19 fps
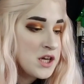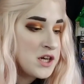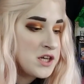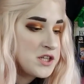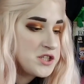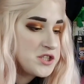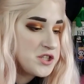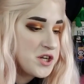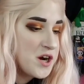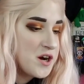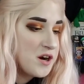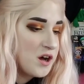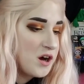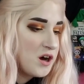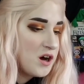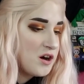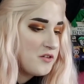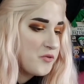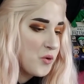Gonna start
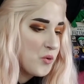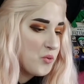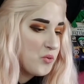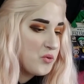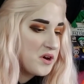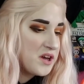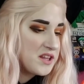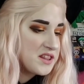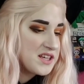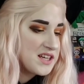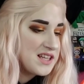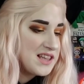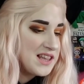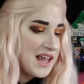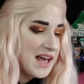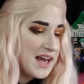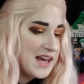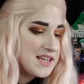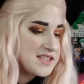off with
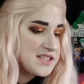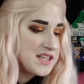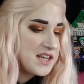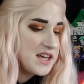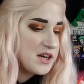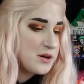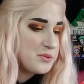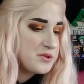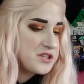Classic,